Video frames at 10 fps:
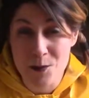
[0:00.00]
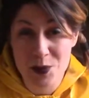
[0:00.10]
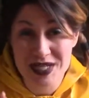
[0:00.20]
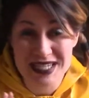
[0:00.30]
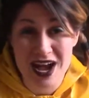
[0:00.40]

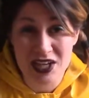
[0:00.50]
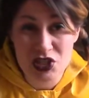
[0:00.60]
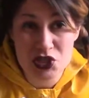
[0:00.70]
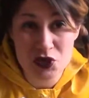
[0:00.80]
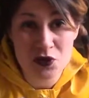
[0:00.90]
But I
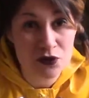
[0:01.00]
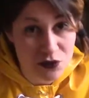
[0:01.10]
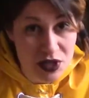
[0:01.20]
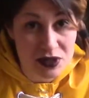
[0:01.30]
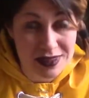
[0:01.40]
do
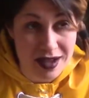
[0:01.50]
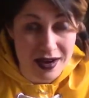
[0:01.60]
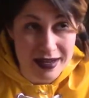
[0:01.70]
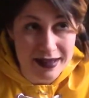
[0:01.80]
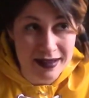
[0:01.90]
feel
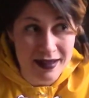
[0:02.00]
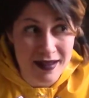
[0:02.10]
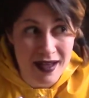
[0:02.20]
like